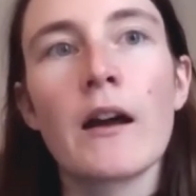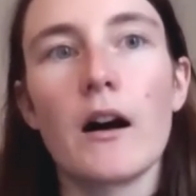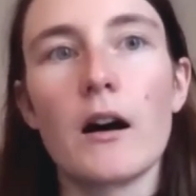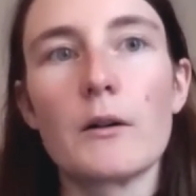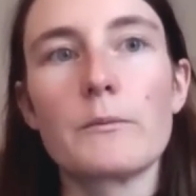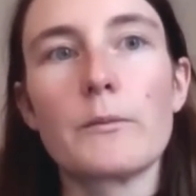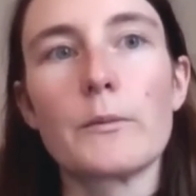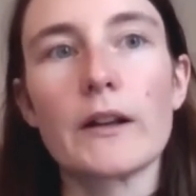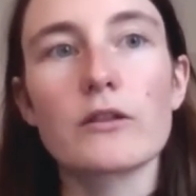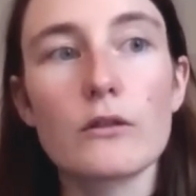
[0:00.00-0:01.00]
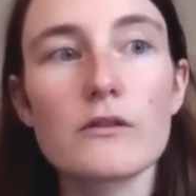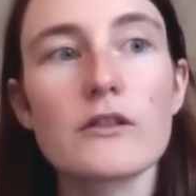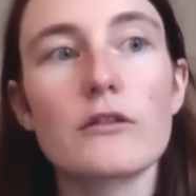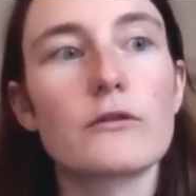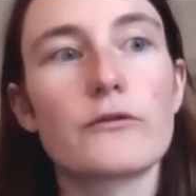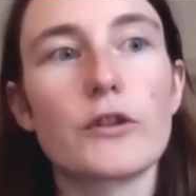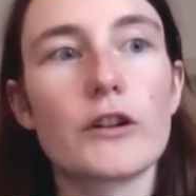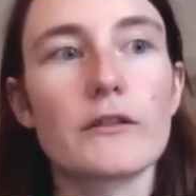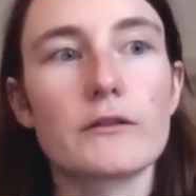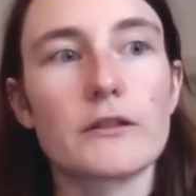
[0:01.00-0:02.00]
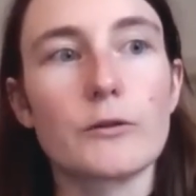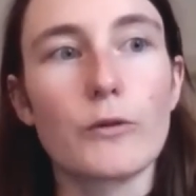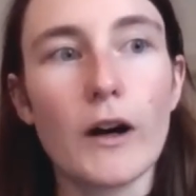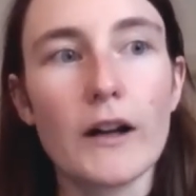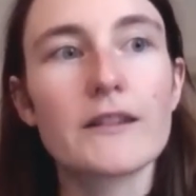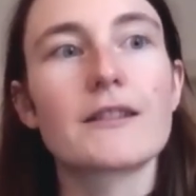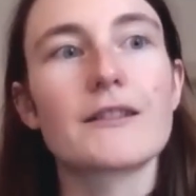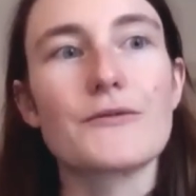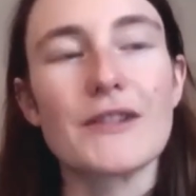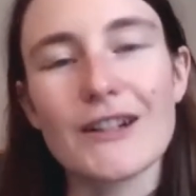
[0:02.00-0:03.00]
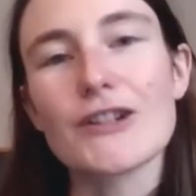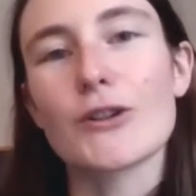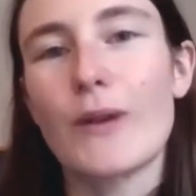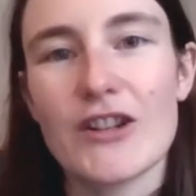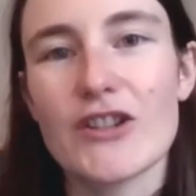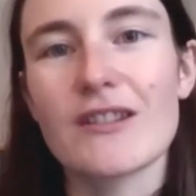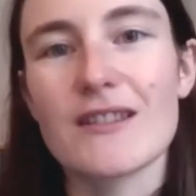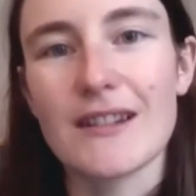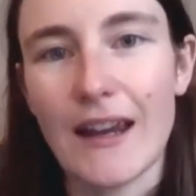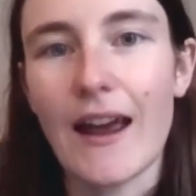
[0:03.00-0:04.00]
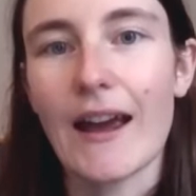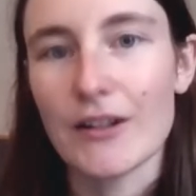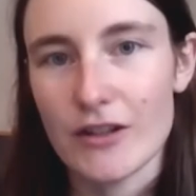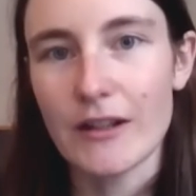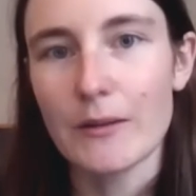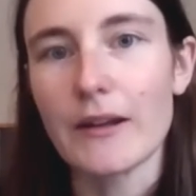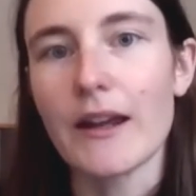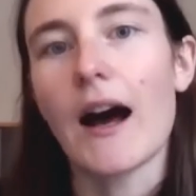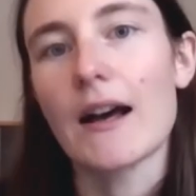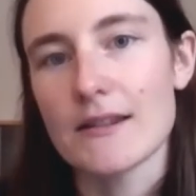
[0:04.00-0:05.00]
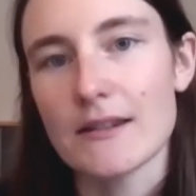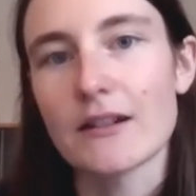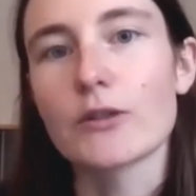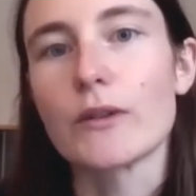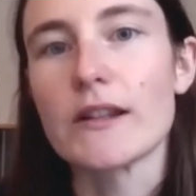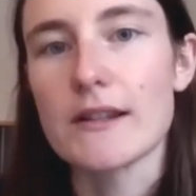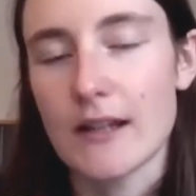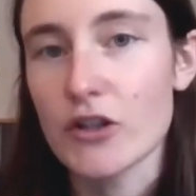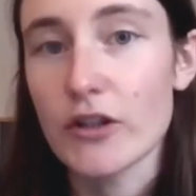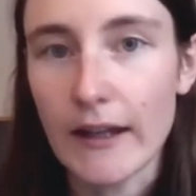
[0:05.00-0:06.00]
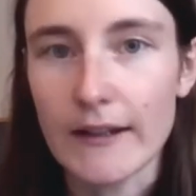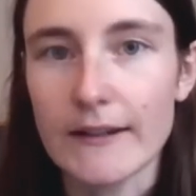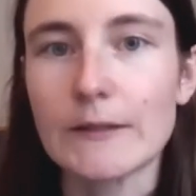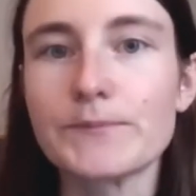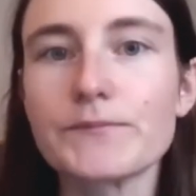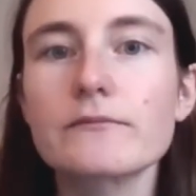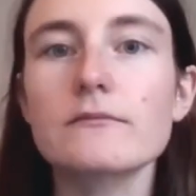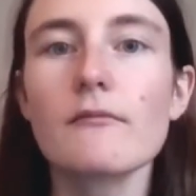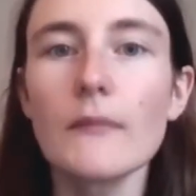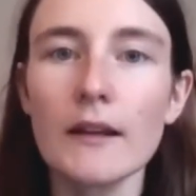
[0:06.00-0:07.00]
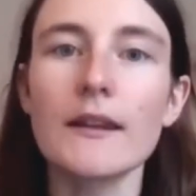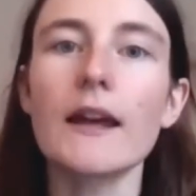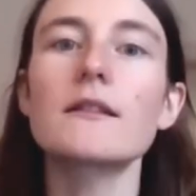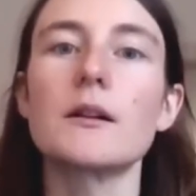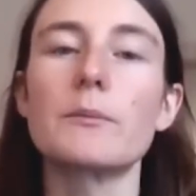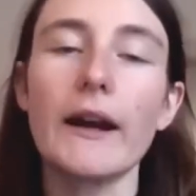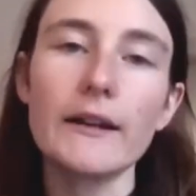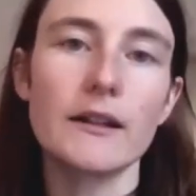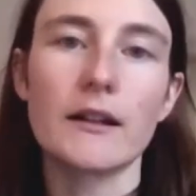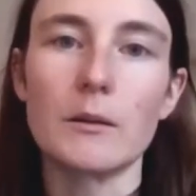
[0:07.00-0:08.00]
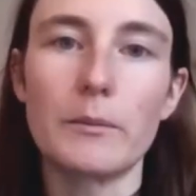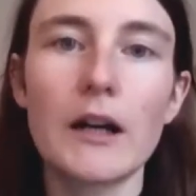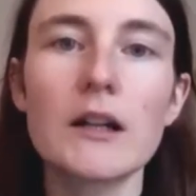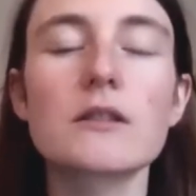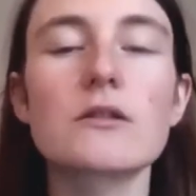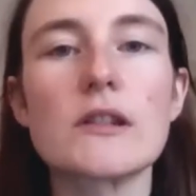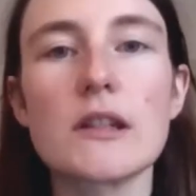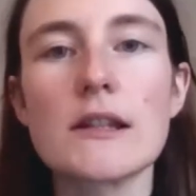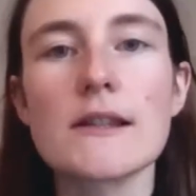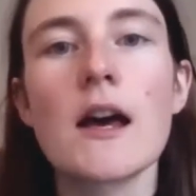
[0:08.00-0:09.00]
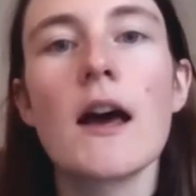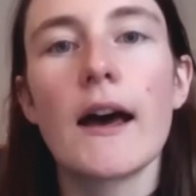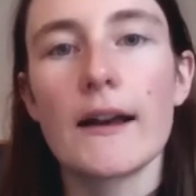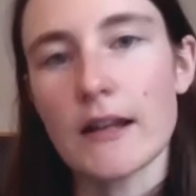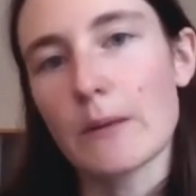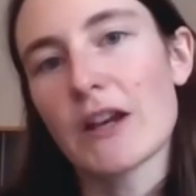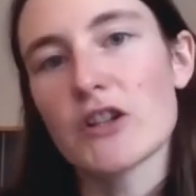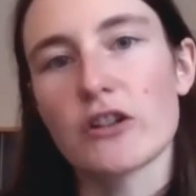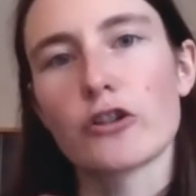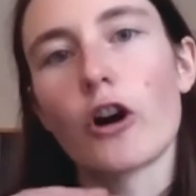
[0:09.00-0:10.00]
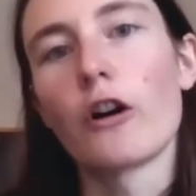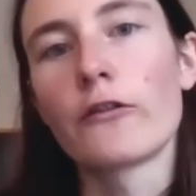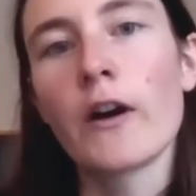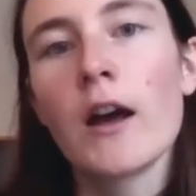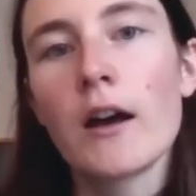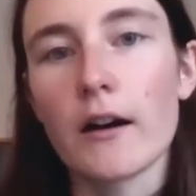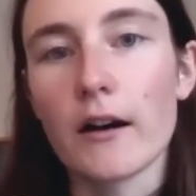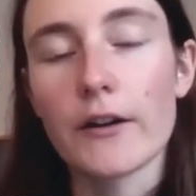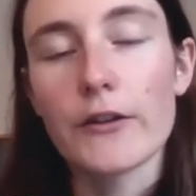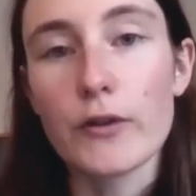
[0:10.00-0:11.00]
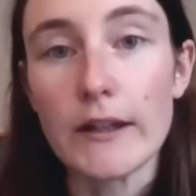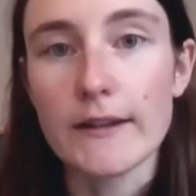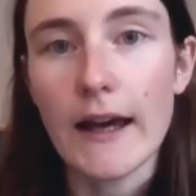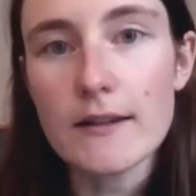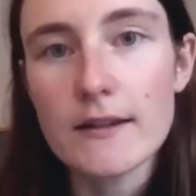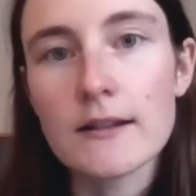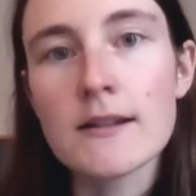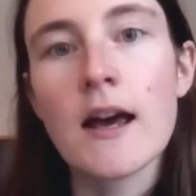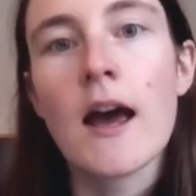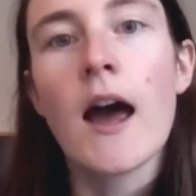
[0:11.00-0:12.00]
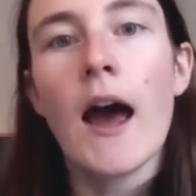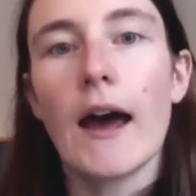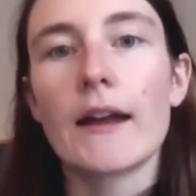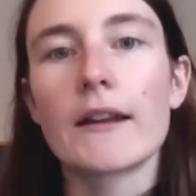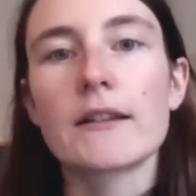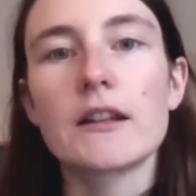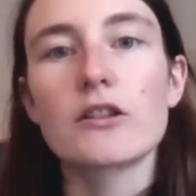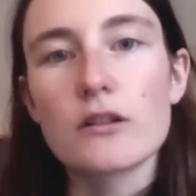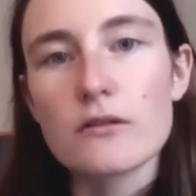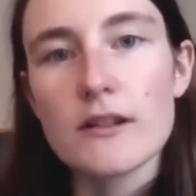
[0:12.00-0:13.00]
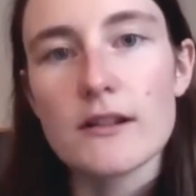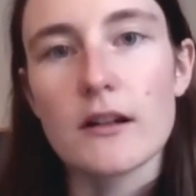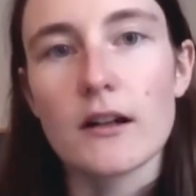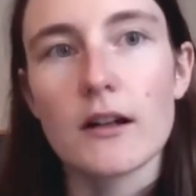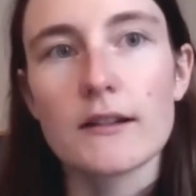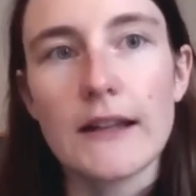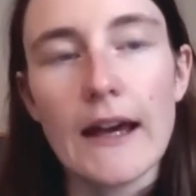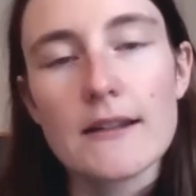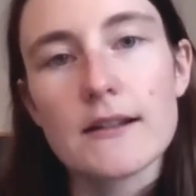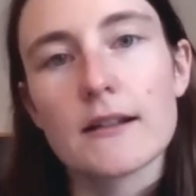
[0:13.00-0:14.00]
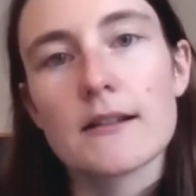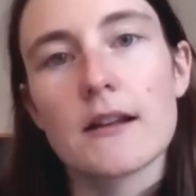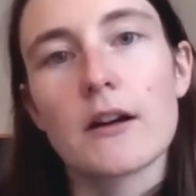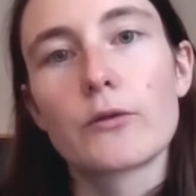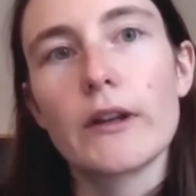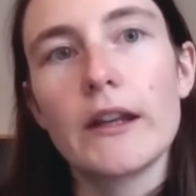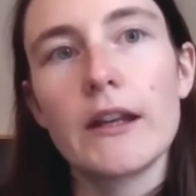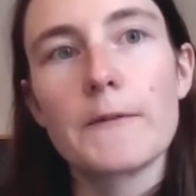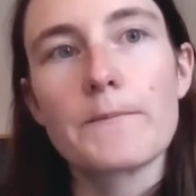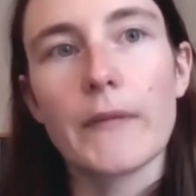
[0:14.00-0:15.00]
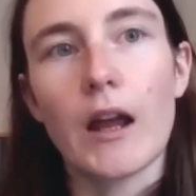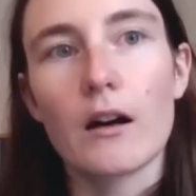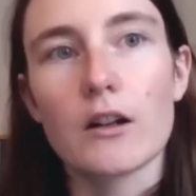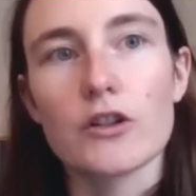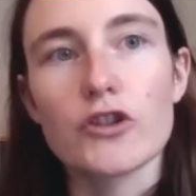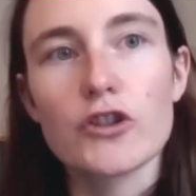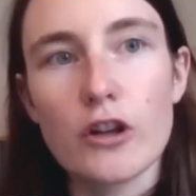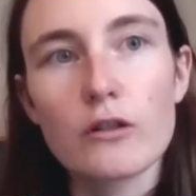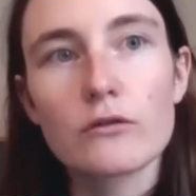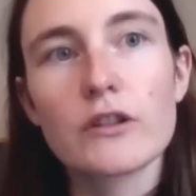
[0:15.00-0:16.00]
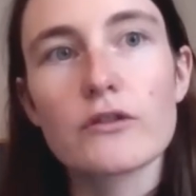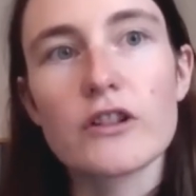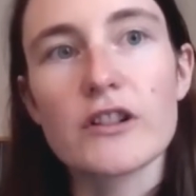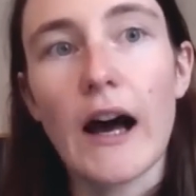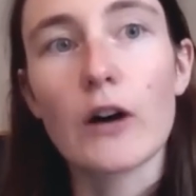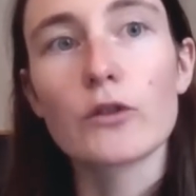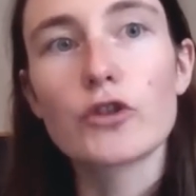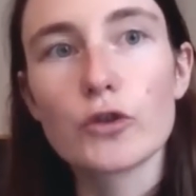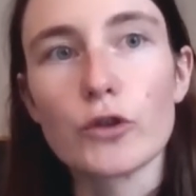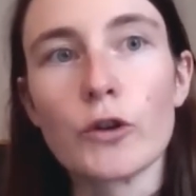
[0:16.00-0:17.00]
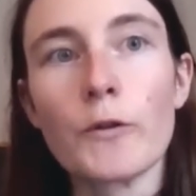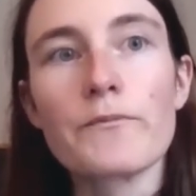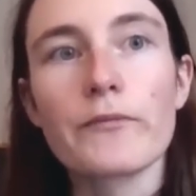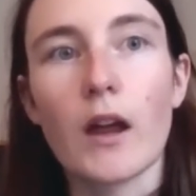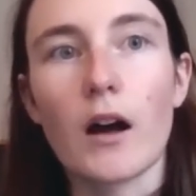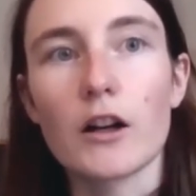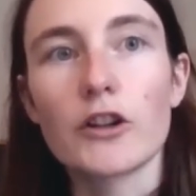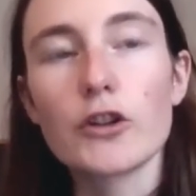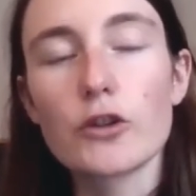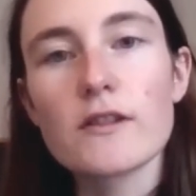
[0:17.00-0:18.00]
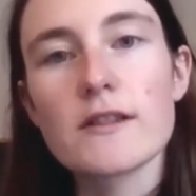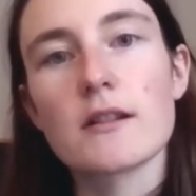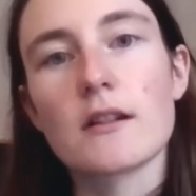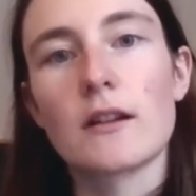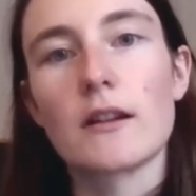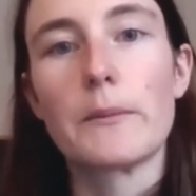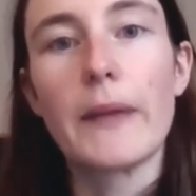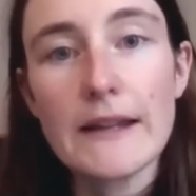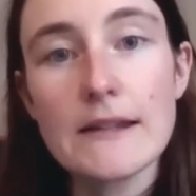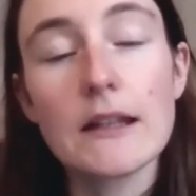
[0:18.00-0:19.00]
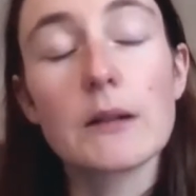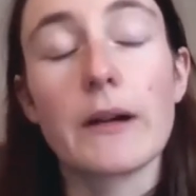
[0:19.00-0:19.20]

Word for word: um, but also for uh, what research questions can actually be answered with such data. Then the practical part consists, as I mentioned, of uh, three tasks. And in those uh, tasks, we uh, show the users how to uh, use the basic